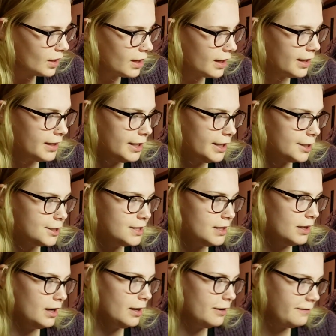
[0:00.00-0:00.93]
And here's
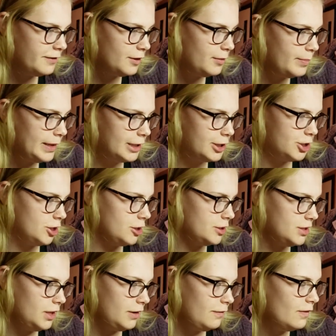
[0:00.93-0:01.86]
a few pictures
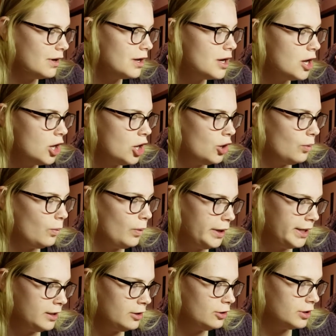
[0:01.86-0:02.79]
of what
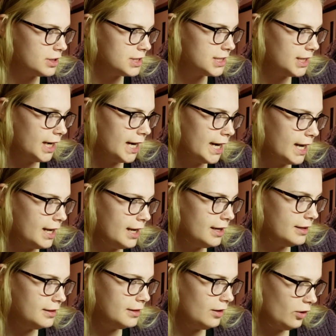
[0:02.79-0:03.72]
it looks like
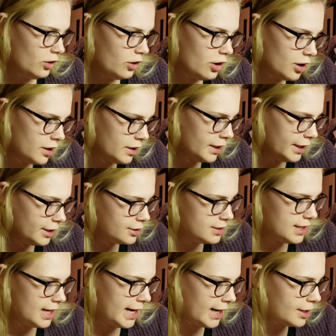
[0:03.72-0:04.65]
in the heart. Here's
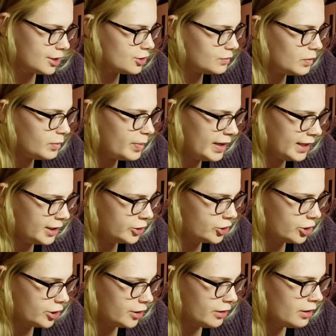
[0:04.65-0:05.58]
an actual
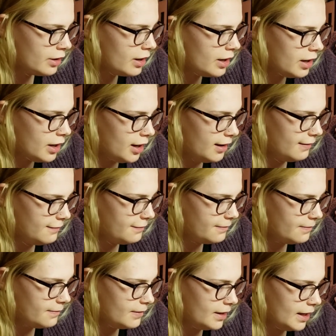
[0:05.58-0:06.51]
picture of
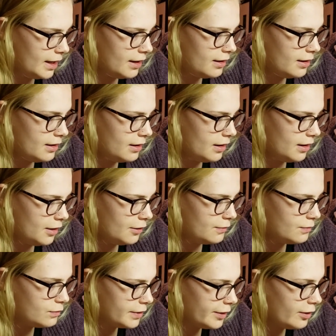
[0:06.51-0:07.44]
a
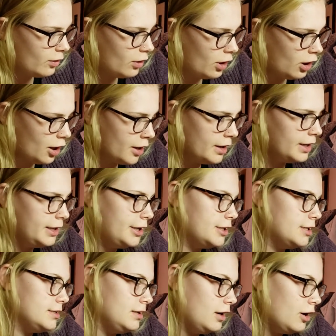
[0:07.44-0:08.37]
real heart, and
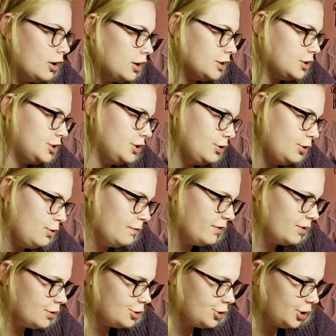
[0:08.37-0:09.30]
here's a cartoon
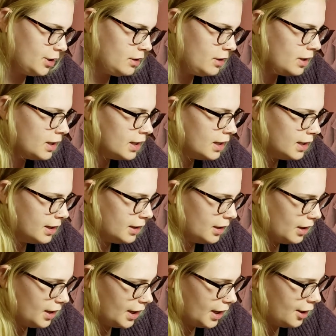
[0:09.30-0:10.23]
version.
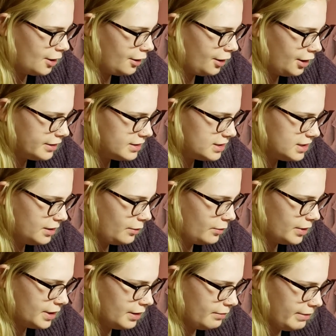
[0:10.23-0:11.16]
Here you can see
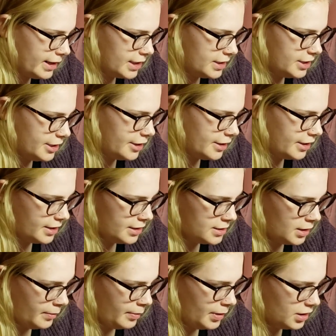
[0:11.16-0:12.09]
where the bacteria is
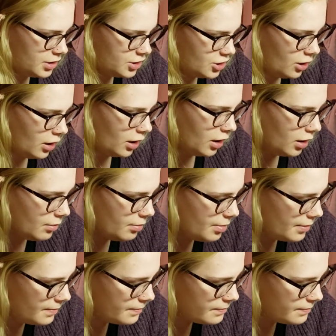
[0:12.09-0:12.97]
up at the top